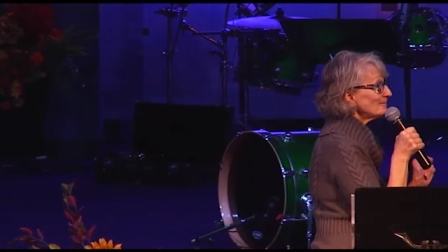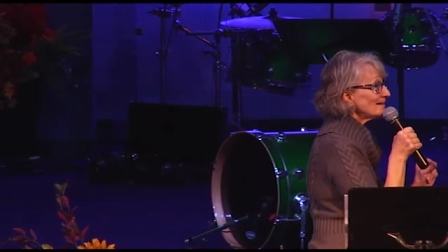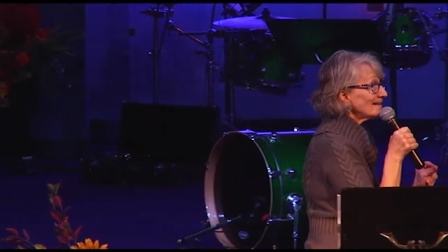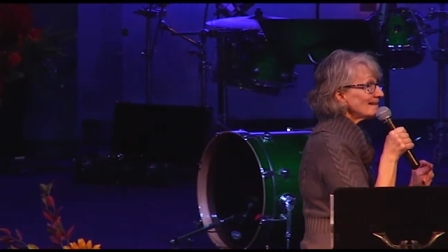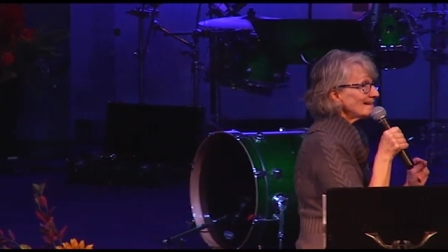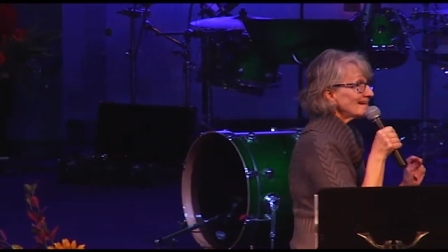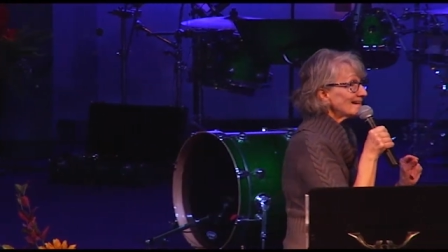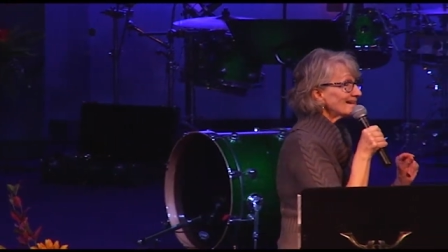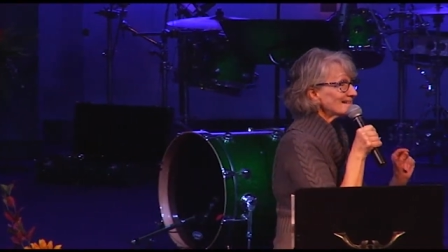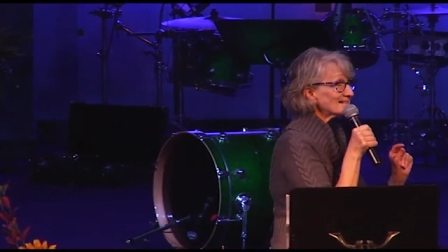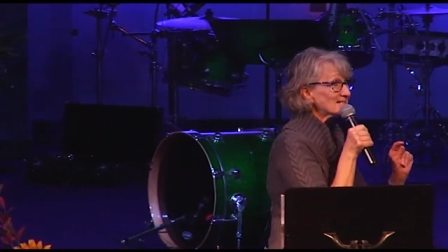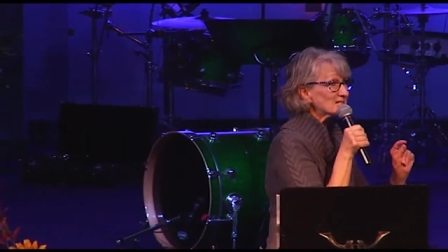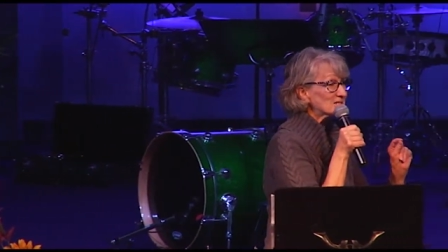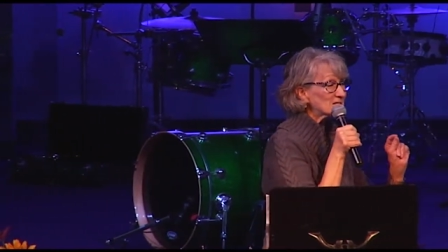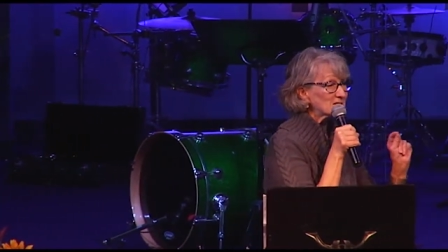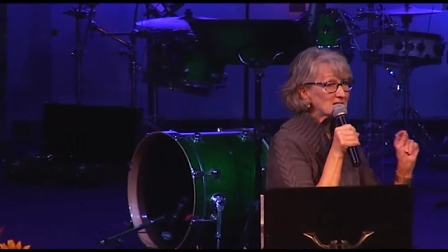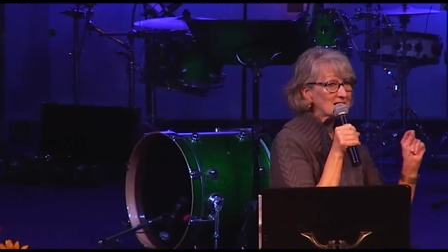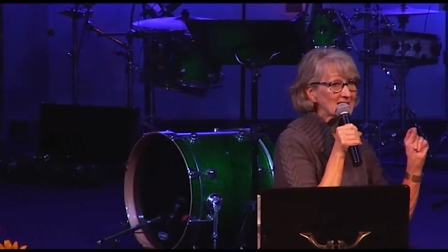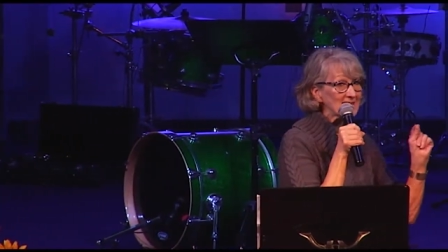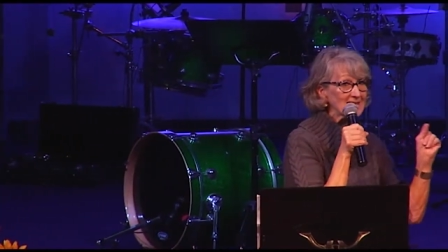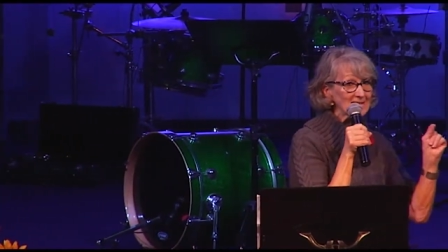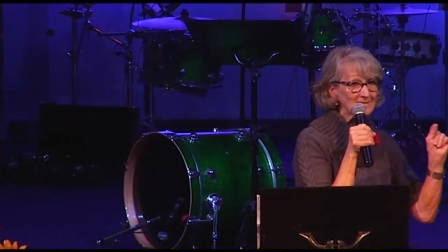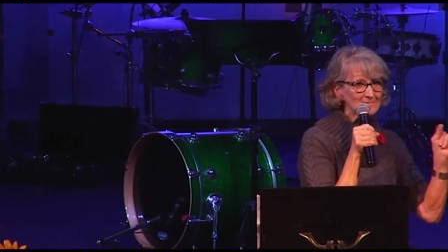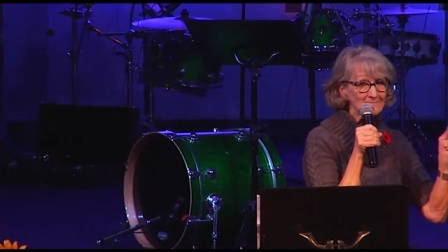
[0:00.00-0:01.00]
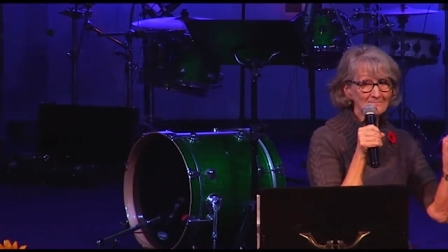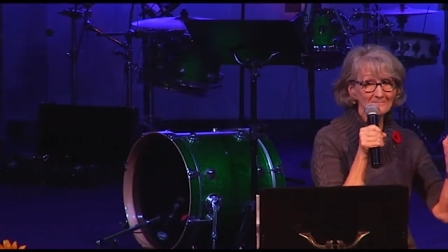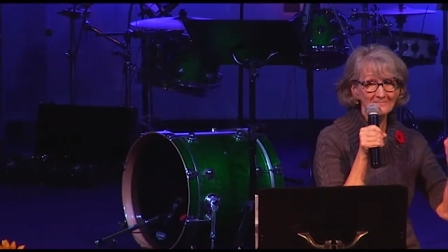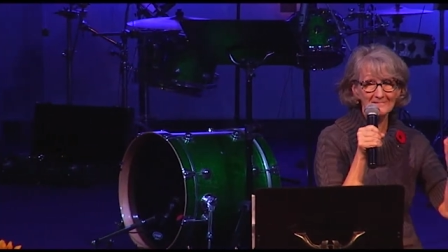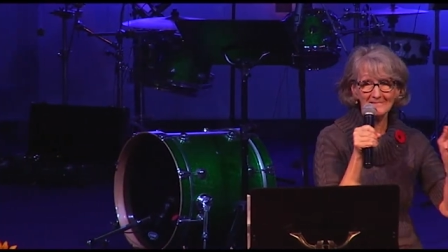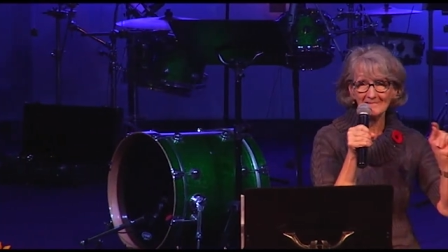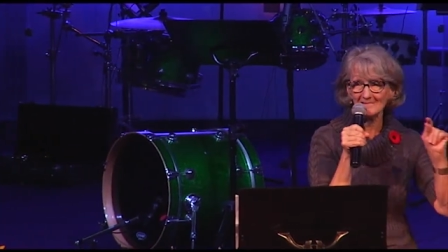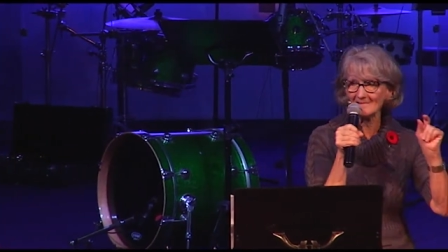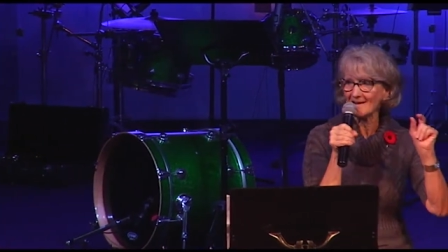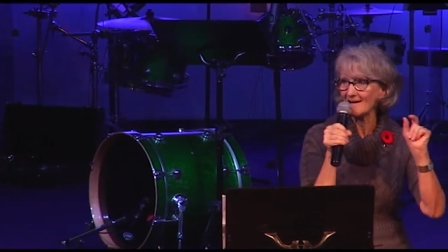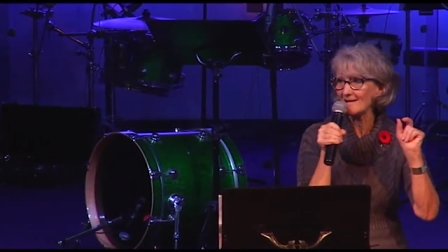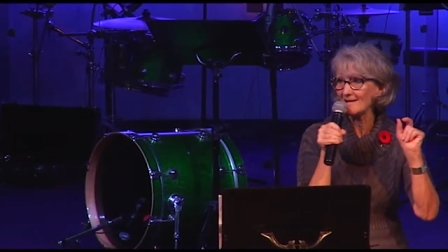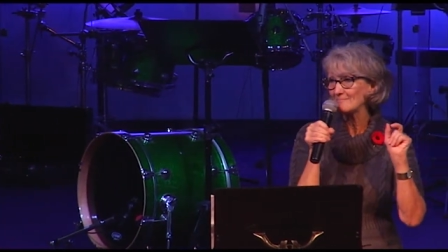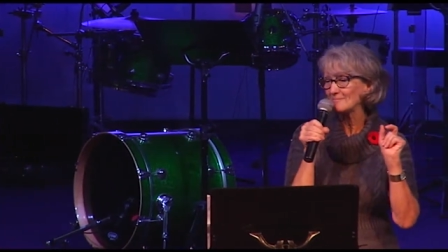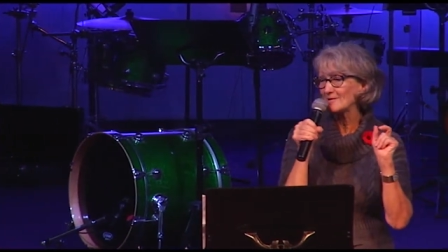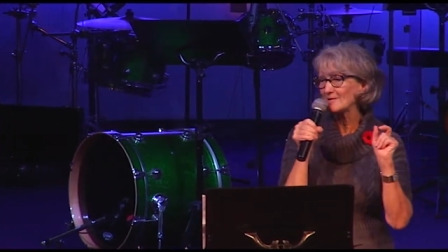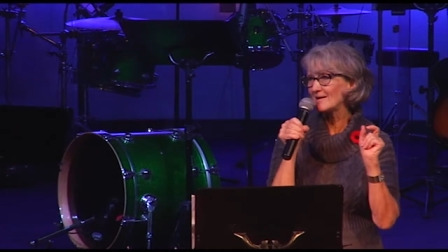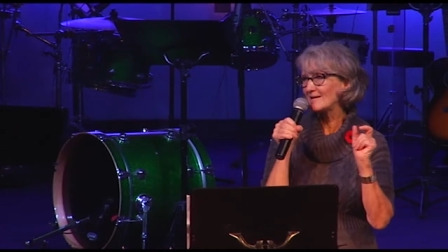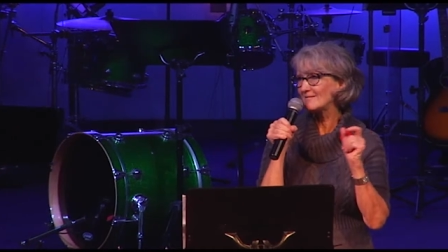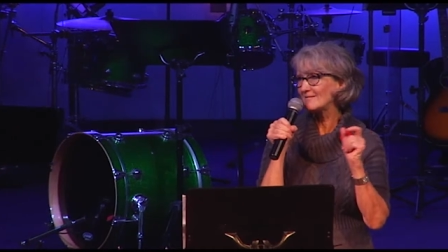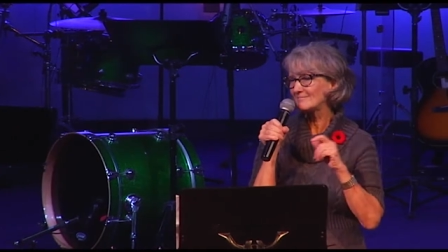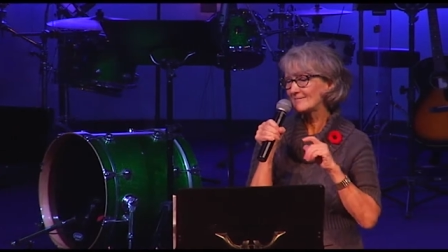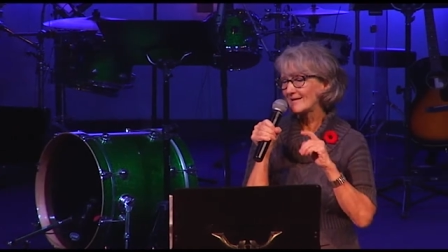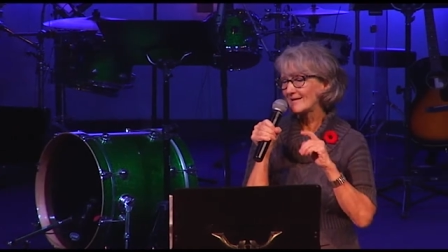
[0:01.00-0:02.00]
be I'm going
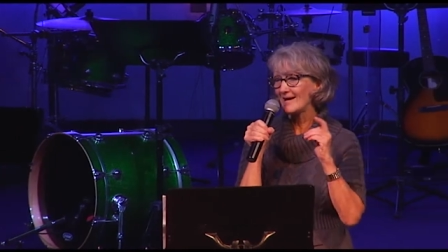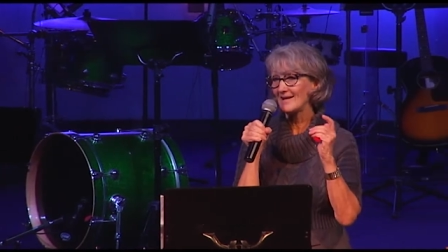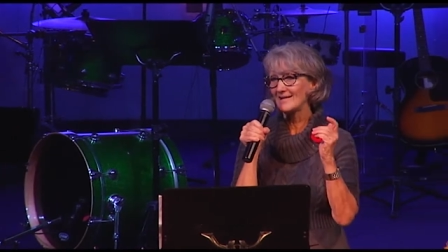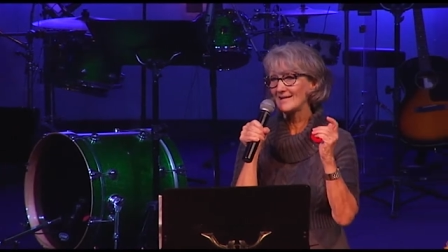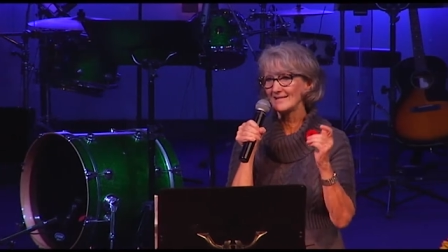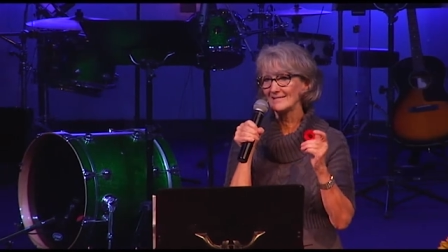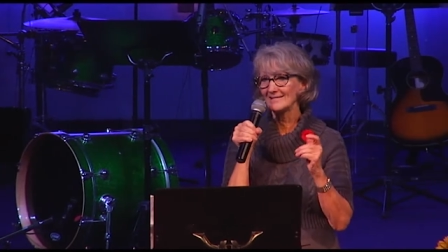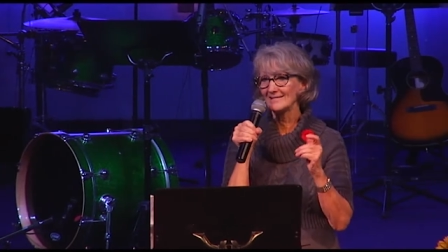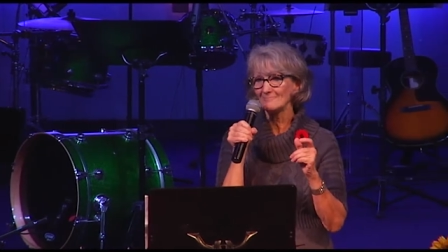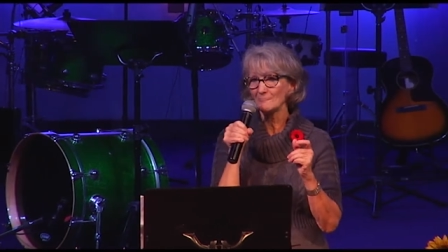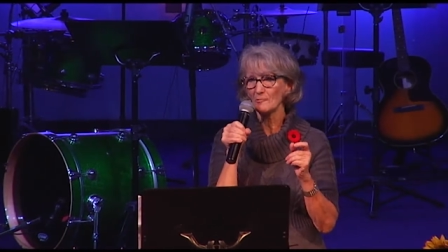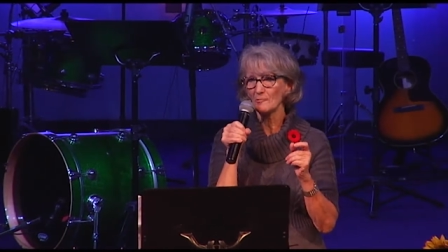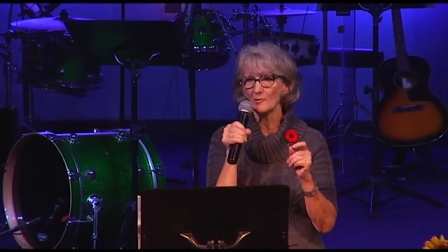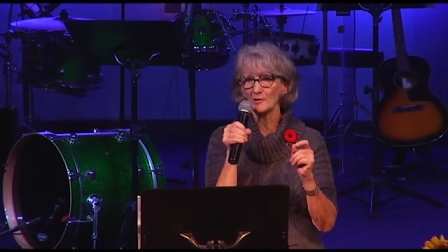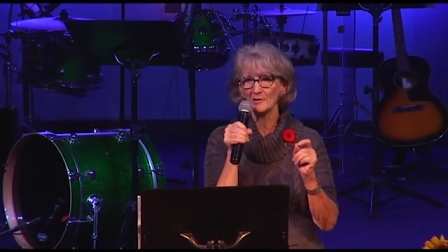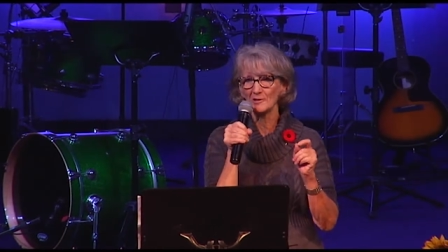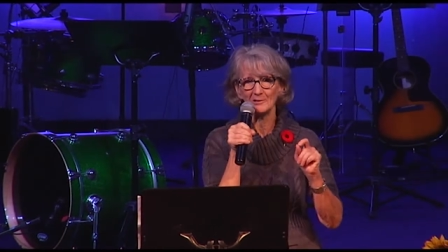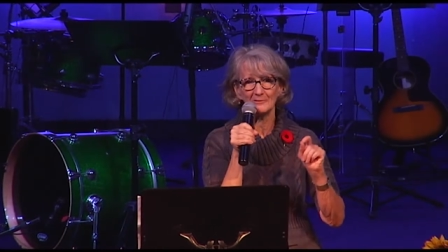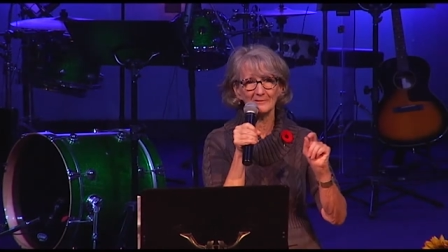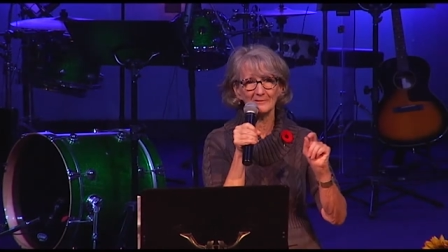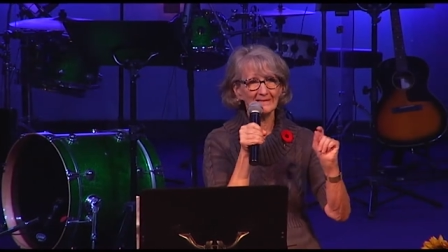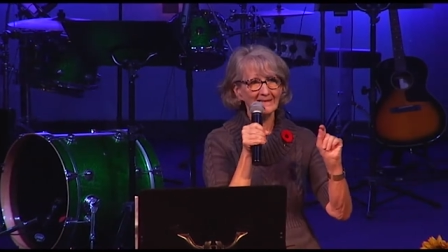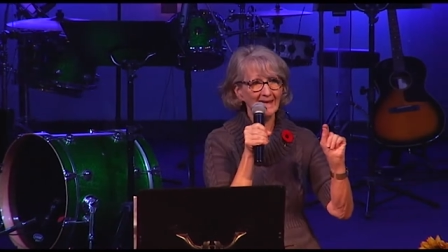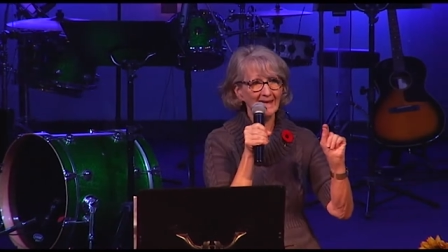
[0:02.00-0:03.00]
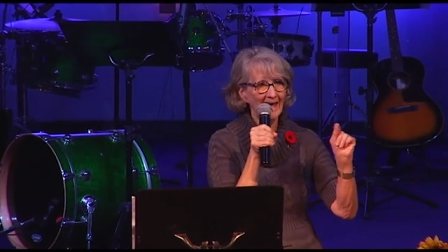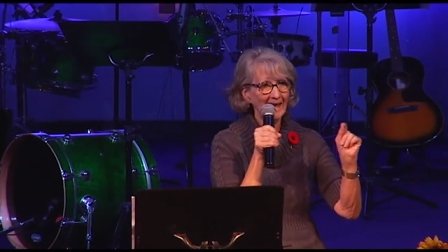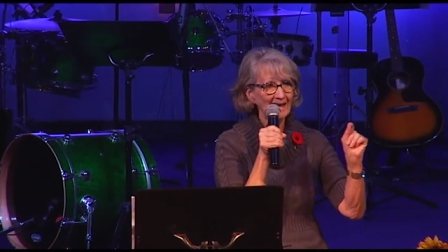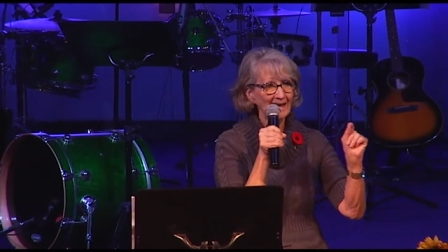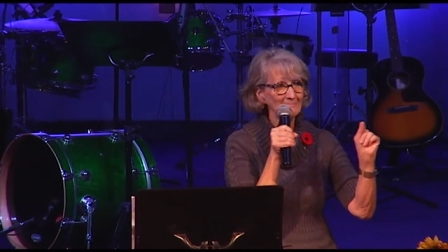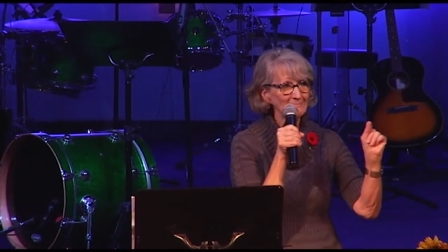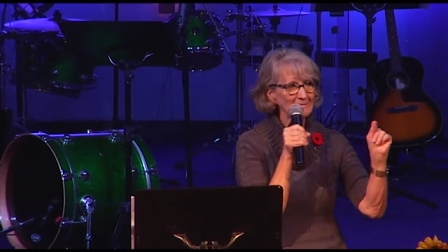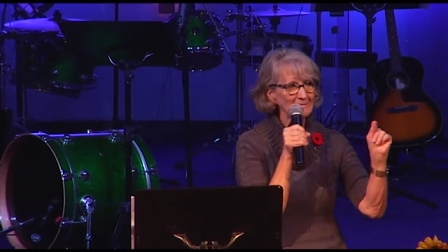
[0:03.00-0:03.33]
to kind of warn you, it can